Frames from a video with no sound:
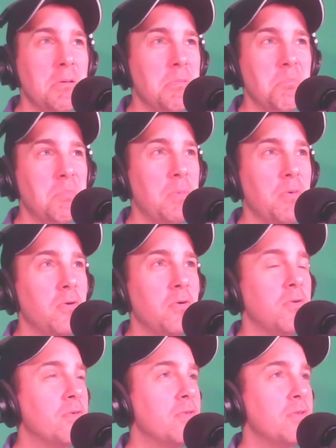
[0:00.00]

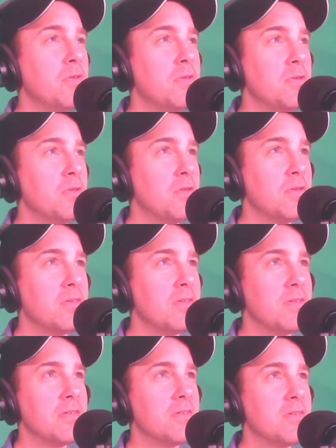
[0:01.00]
people,
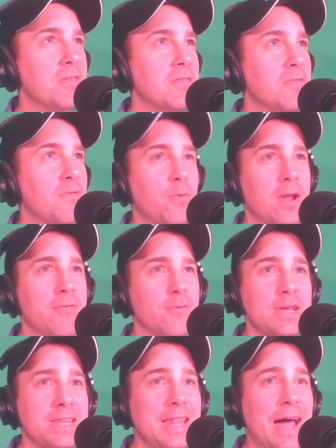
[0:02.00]
for whatever
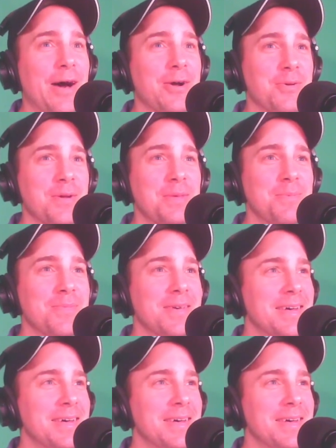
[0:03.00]
reason, the algorithm